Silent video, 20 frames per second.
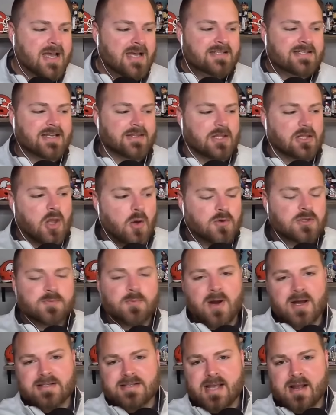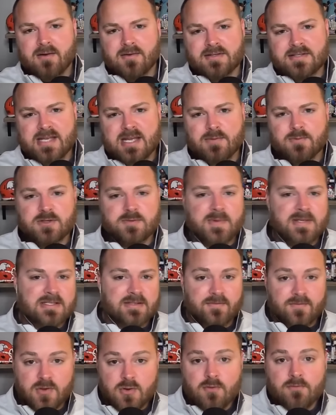It's got the lowest price guarantee, which means
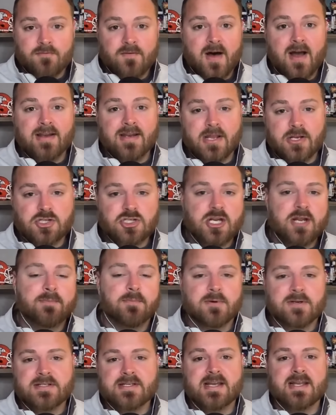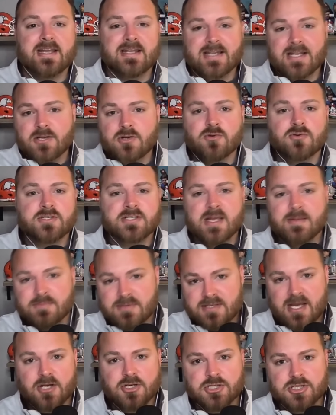if you find a cheaper ticket in your same
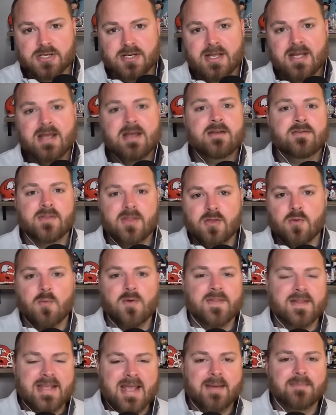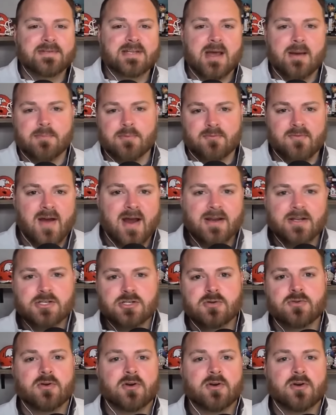section than the one that Game Time provided you,